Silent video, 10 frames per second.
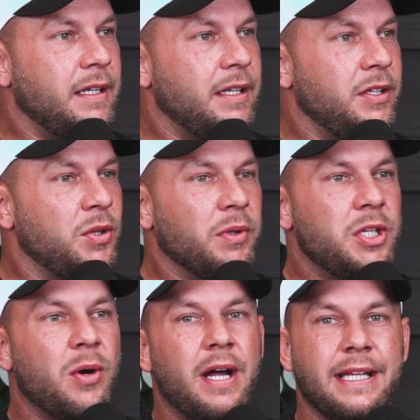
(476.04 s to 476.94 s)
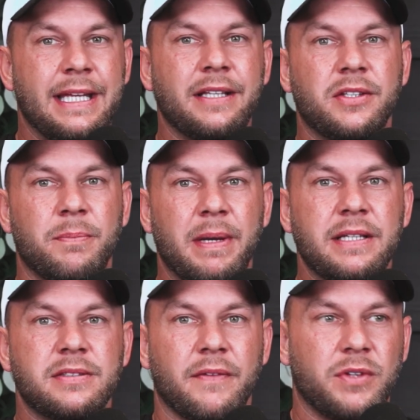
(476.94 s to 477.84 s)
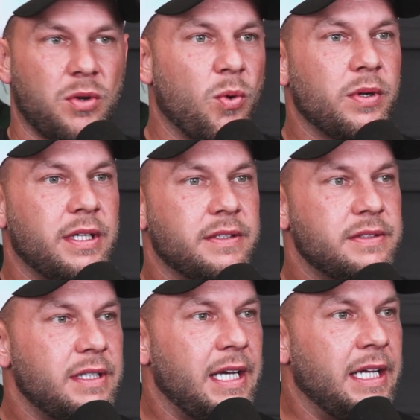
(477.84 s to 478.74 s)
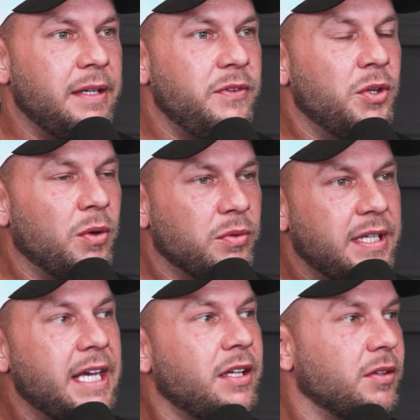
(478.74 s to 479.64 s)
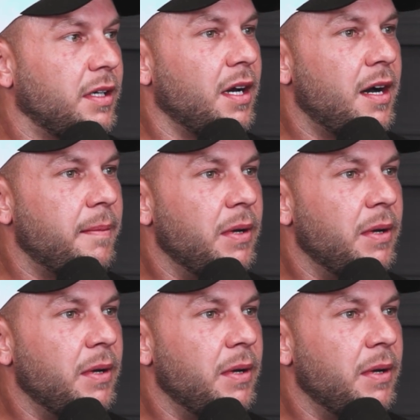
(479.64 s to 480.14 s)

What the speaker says: you only know how to get there based off the coordinates. And if you don't take a look up,